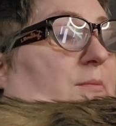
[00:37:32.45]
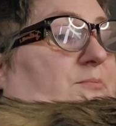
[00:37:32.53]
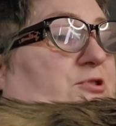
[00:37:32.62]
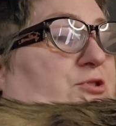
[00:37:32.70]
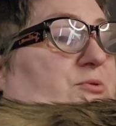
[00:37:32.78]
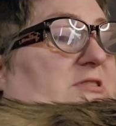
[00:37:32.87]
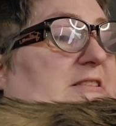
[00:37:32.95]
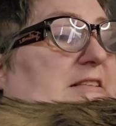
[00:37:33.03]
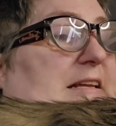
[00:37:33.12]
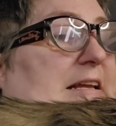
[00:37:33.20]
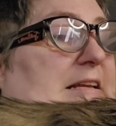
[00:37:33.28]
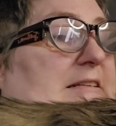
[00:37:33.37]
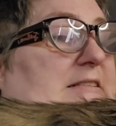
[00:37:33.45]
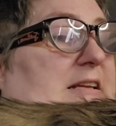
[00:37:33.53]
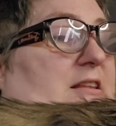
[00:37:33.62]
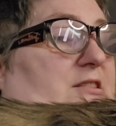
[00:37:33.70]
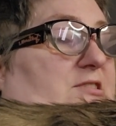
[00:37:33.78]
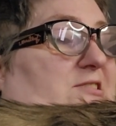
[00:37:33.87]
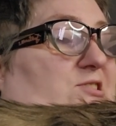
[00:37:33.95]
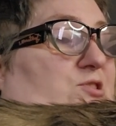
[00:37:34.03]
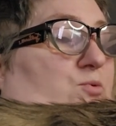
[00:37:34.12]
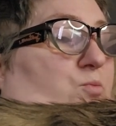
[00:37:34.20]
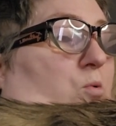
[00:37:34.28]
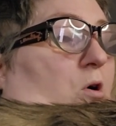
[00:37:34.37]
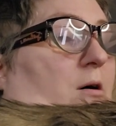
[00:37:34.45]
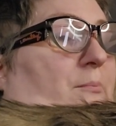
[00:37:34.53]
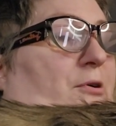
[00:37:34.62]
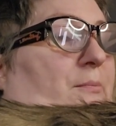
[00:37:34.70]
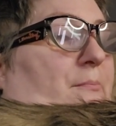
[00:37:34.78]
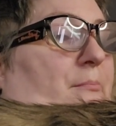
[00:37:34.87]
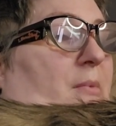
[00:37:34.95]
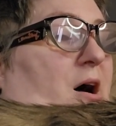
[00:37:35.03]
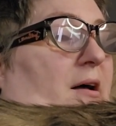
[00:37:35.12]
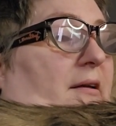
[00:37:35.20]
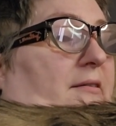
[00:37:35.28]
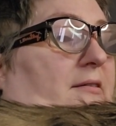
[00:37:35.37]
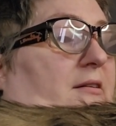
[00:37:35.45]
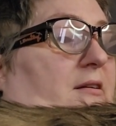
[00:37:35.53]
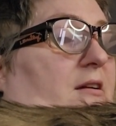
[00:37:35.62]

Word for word: up to his knees in the swamp mud,